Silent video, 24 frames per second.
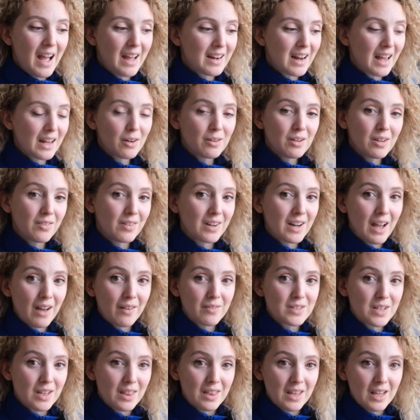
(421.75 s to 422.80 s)
And I don't even
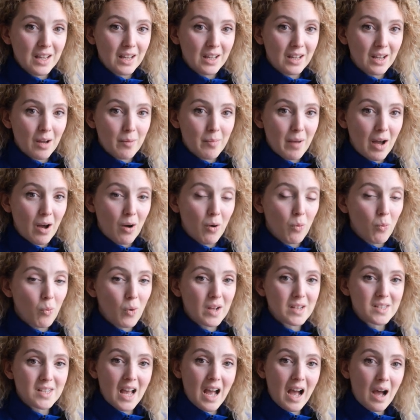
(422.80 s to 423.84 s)
have to think about
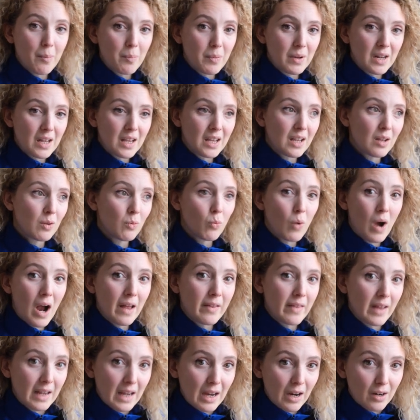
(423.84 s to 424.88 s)
what's happening and
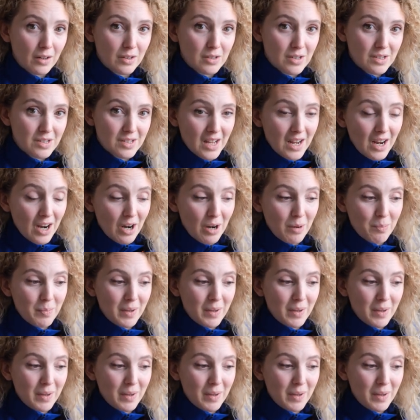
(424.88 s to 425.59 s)
why that character's there,